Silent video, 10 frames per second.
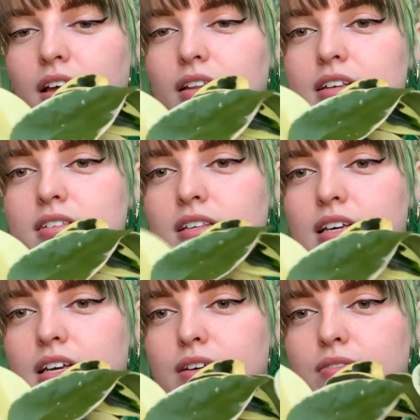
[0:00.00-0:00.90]
these
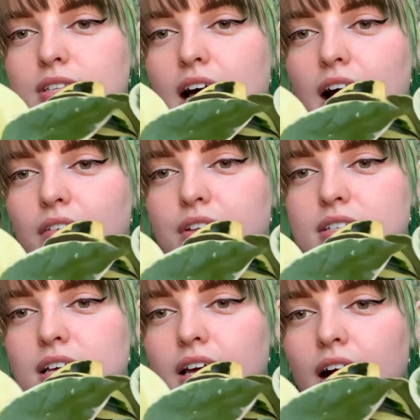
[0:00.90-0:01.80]
leaves that have this
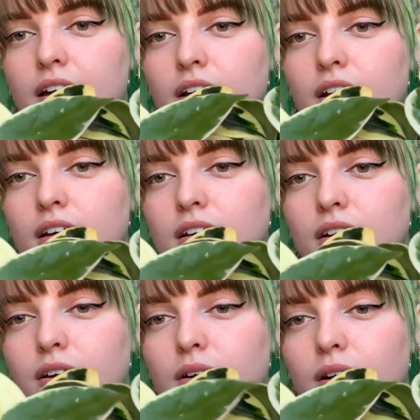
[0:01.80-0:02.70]
like kind of
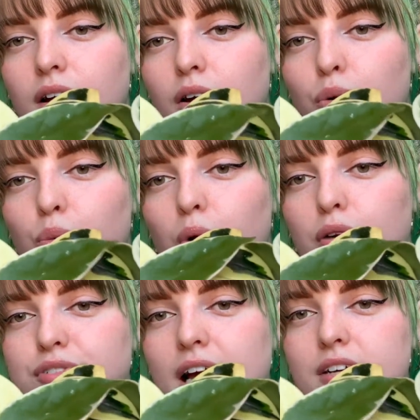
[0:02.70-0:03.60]
rough
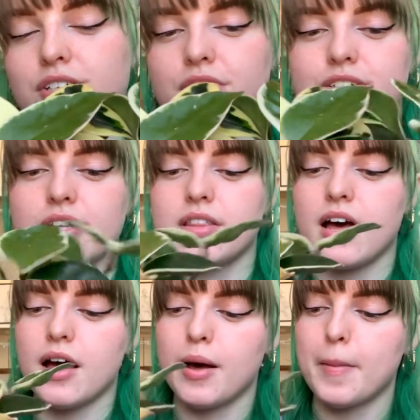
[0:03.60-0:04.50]
texture to
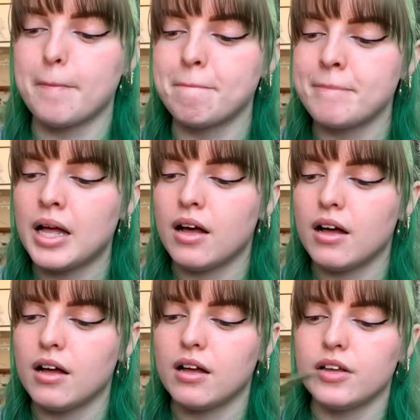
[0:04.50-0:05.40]
them.
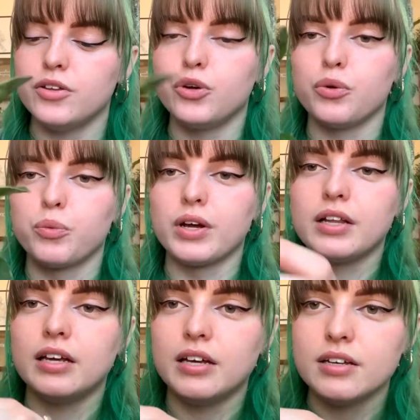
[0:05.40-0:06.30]
You can
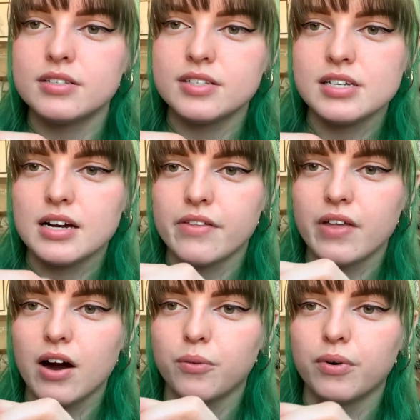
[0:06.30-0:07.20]
really see it on
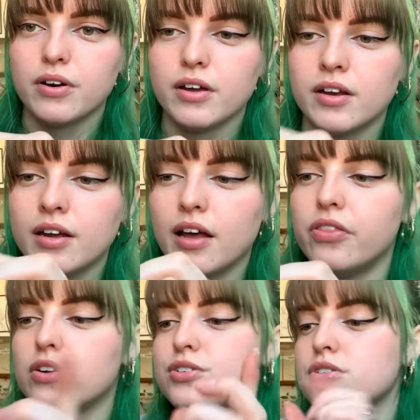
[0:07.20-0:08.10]
that one. And they're